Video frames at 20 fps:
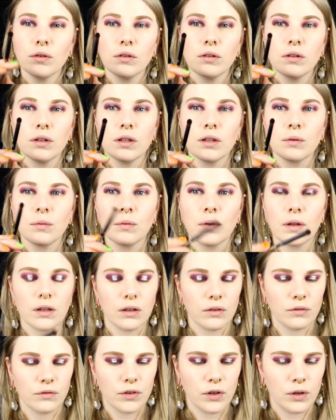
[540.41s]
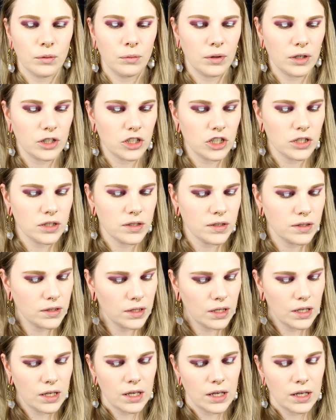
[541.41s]
take one of her brushes.
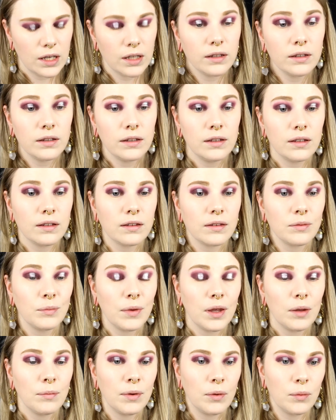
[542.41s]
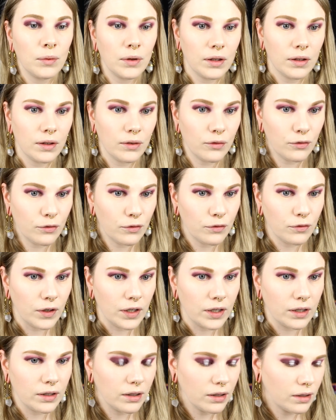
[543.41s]
This maybe will
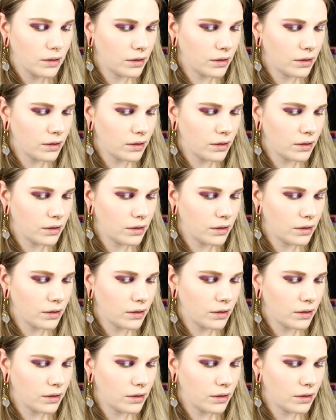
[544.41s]
fuck